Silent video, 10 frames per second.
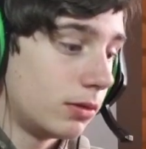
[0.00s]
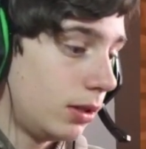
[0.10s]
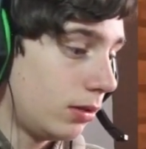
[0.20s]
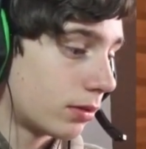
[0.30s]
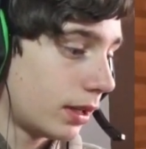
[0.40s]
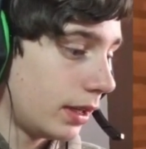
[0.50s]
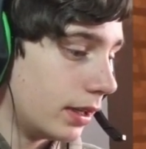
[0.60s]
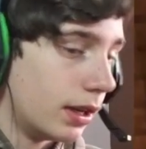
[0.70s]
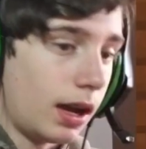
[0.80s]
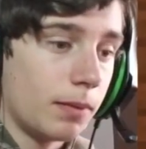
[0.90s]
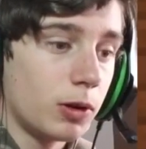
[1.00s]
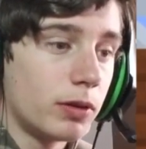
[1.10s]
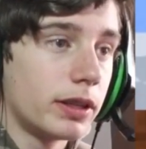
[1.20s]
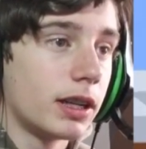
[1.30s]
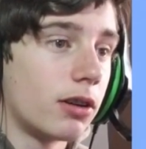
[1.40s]
Okay, I'm
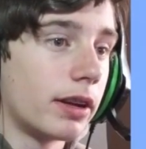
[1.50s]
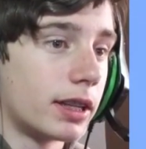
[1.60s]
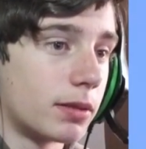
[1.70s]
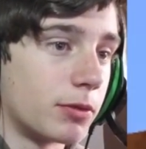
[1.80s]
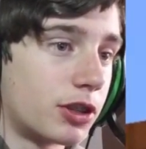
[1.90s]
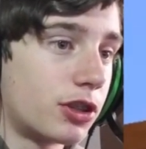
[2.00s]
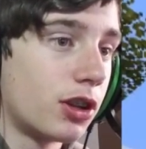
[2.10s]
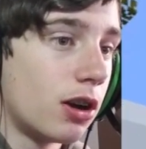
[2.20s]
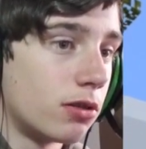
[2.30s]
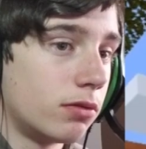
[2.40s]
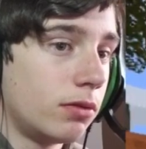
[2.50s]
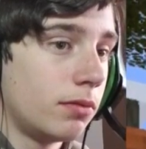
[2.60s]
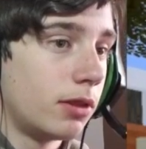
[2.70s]
going to go get some stone.